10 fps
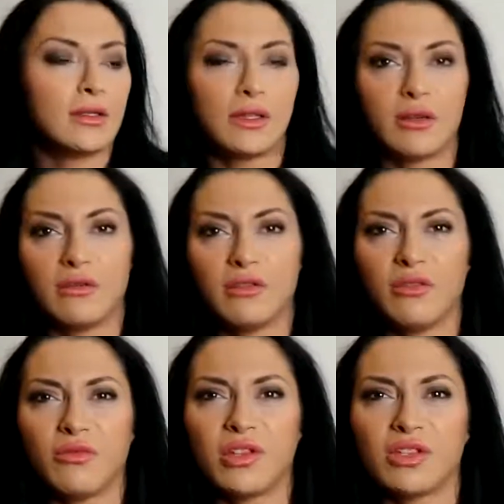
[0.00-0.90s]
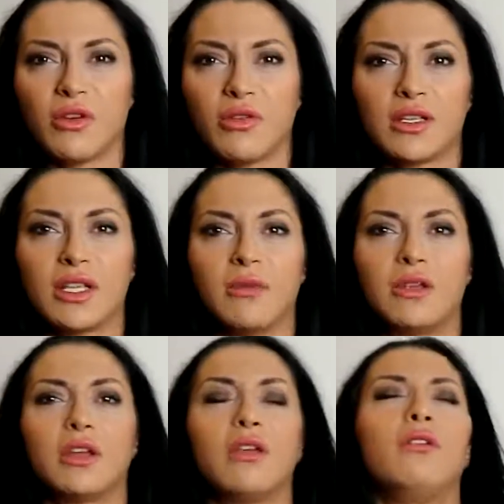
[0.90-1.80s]
So, you know, you just go to sleep and
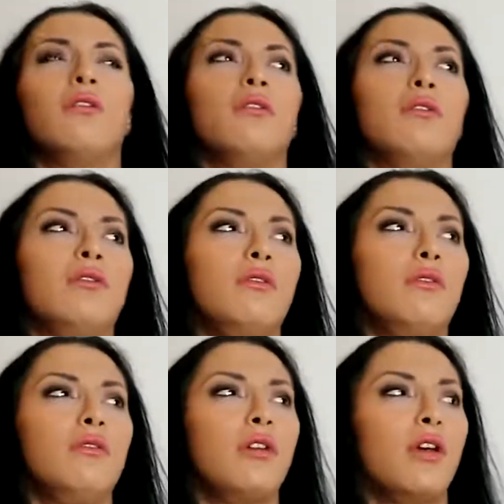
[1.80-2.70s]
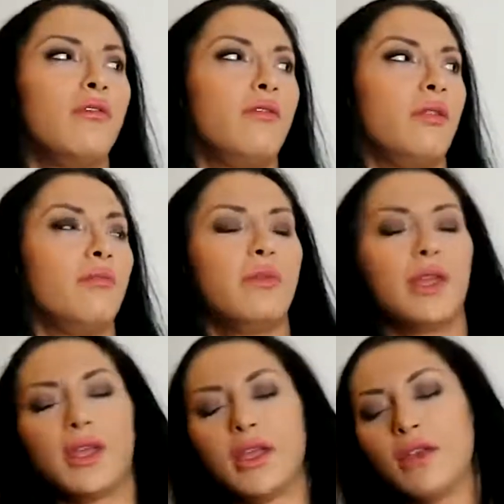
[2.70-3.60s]
you're just like, oh, I feel
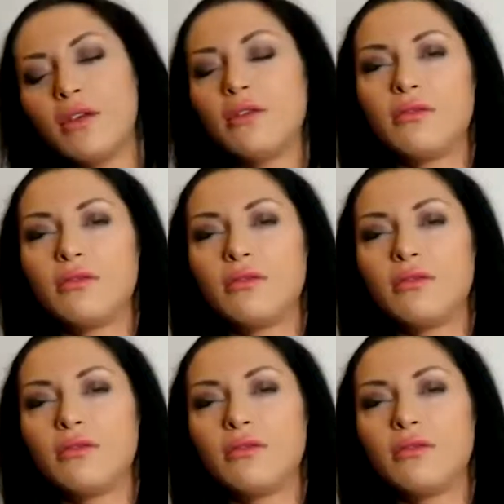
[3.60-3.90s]
big.